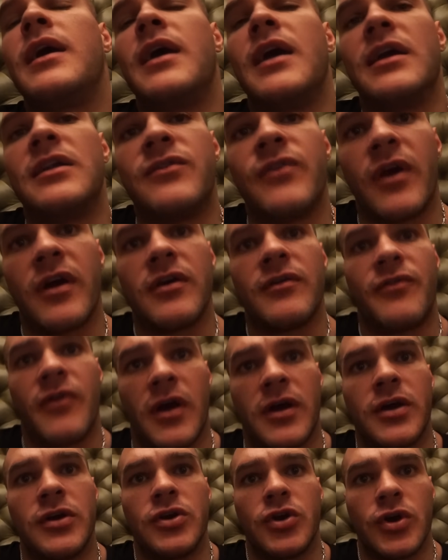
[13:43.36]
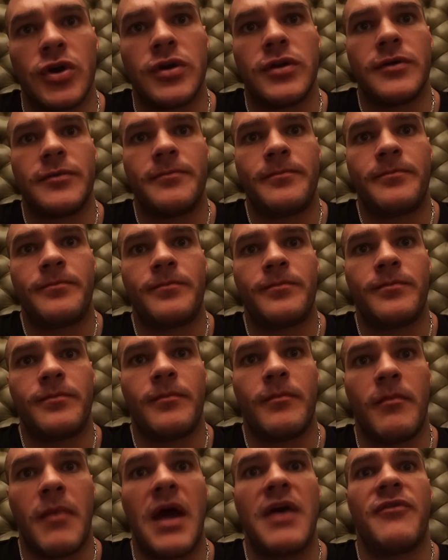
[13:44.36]
it's very fucking good.
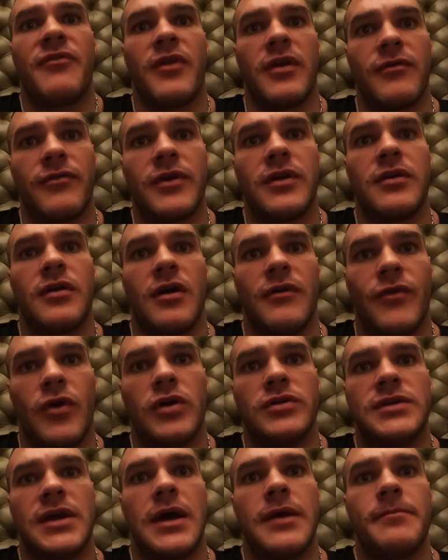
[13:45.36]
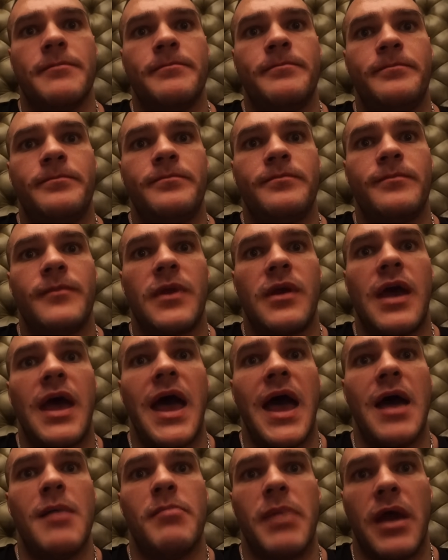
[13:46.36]
My favorite of all time.
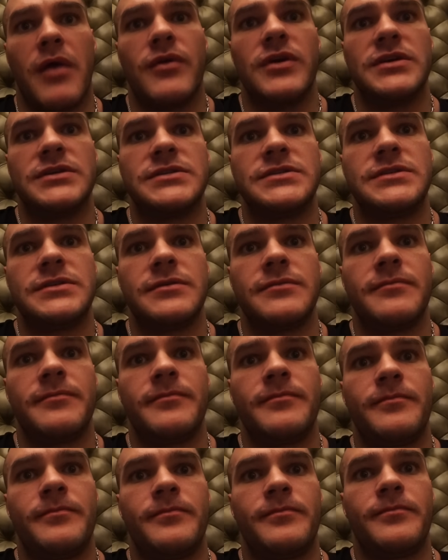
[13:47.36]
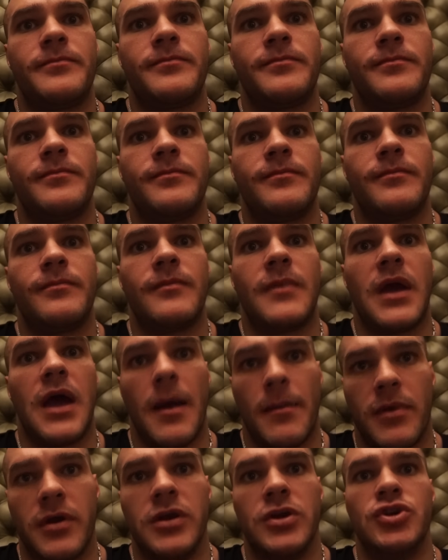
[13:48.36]
Berries.
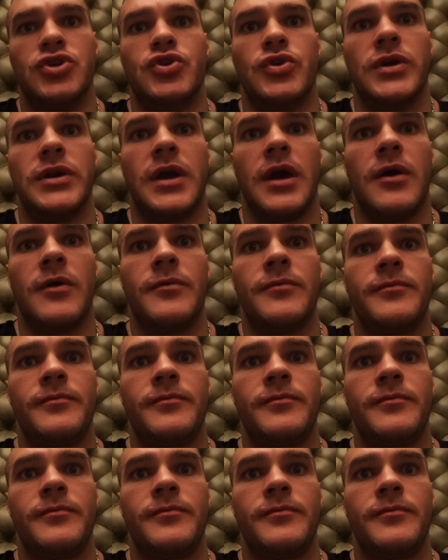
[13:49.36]
I'm gonna enjoy that.